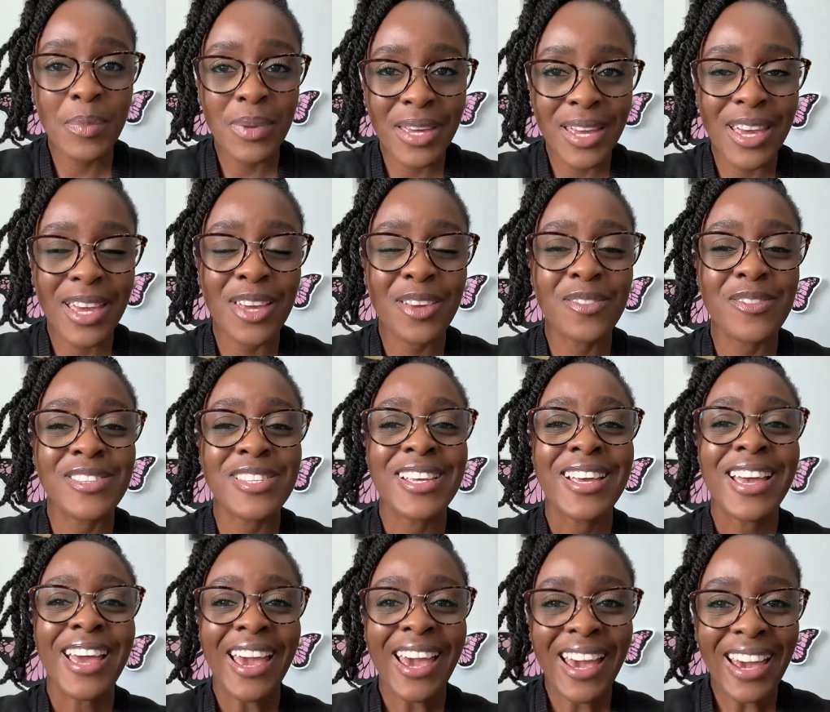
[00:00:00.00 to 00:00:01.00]
behaves
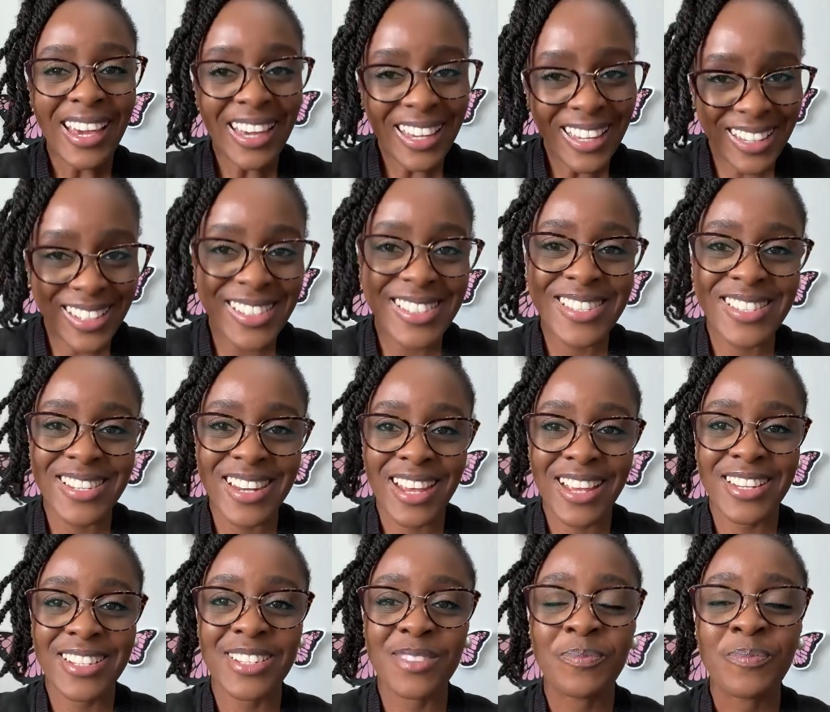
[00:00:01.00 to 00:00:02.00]

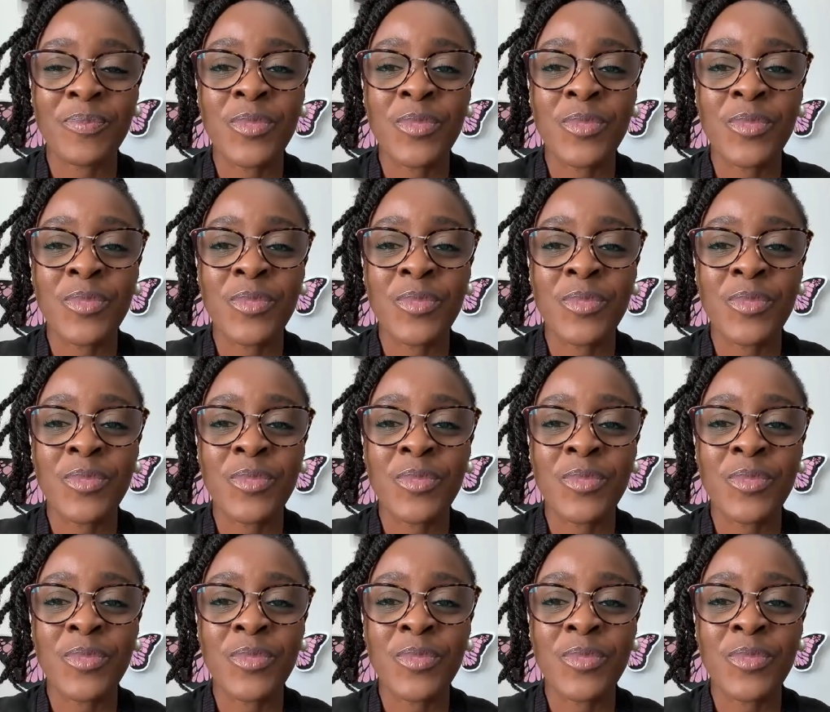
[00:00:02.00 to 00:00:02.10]
instead.